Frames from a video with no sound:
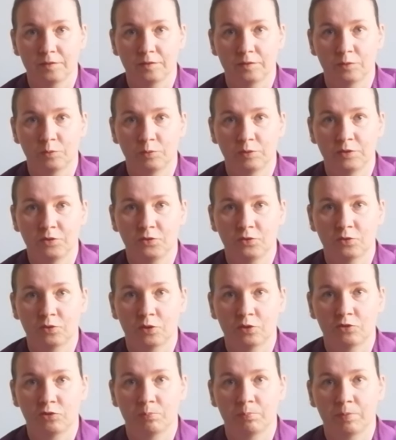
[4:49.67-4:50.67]
The
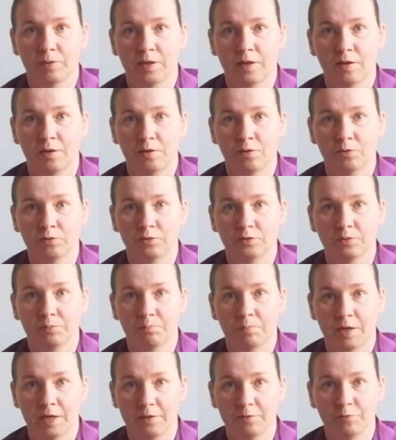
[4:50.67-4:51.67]
research about
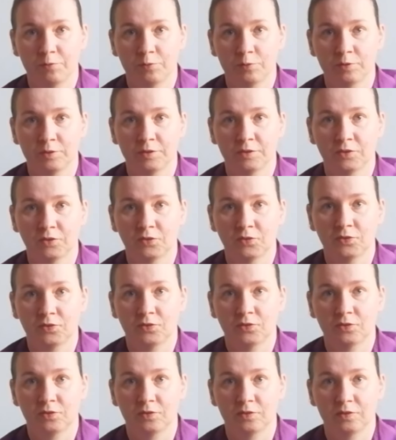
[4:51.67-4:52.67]

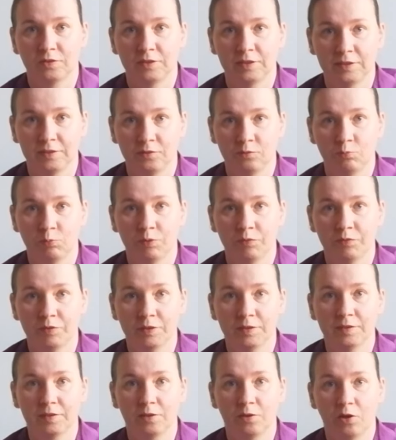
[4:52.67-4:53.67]
mindfulness deals with
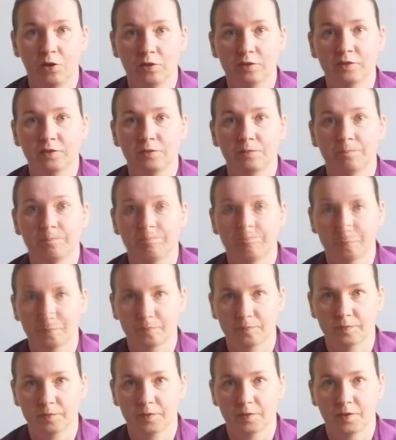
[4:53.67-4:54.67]
it a lot.
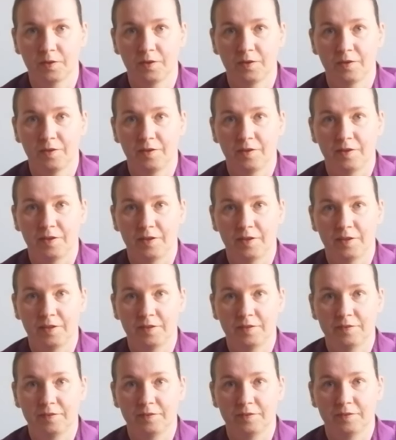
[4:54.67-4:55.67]

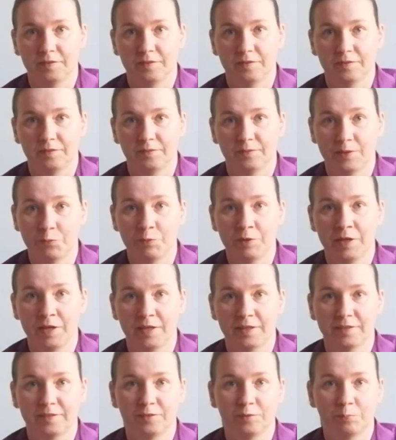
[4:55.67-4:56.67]
And when we are
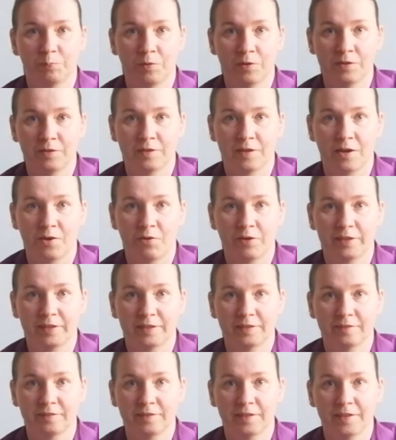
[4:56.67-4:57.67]
at this point now, I
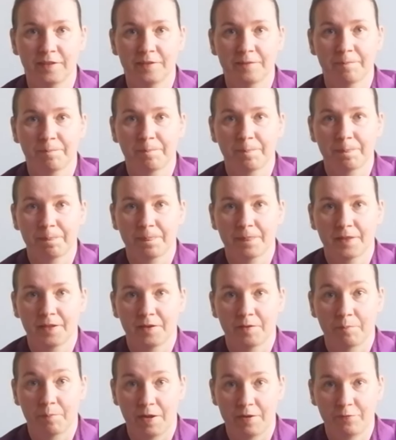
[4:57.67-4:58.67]
can say
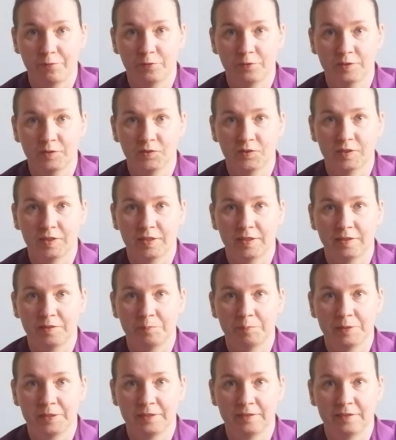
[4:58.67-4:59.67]
Mindfulness
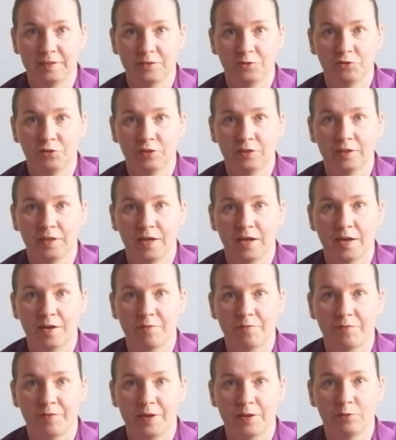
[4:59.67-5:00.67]
and meditation
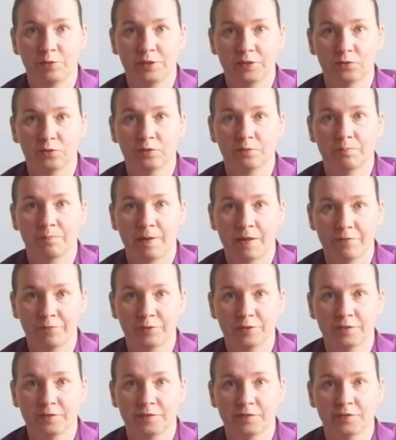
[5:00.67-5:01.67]
are very good
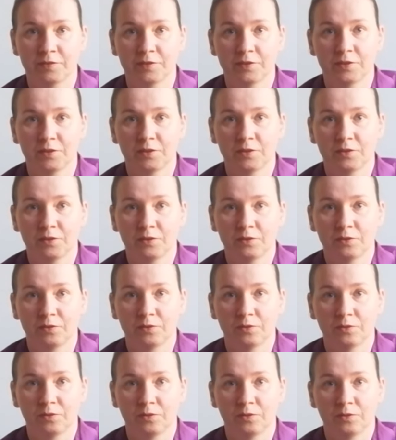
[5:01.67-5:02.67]
methods
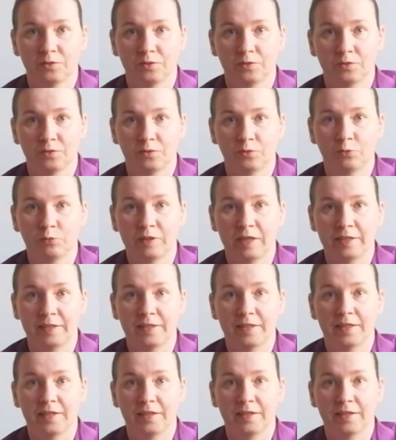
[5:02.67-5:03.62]
to get